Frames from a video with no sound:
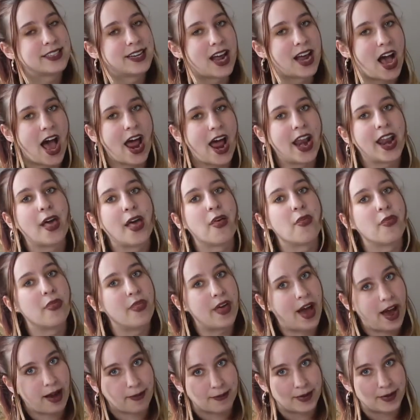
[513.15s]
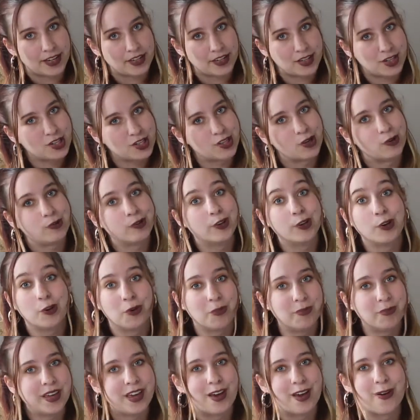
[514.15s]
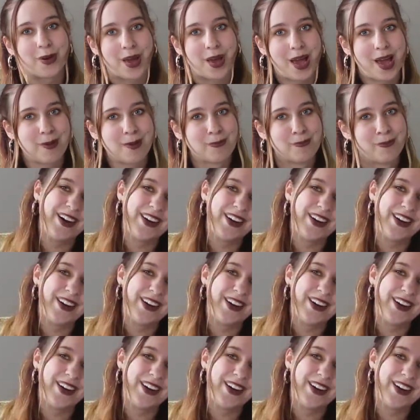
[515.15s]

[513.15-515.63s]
not that much, so you'll be okay.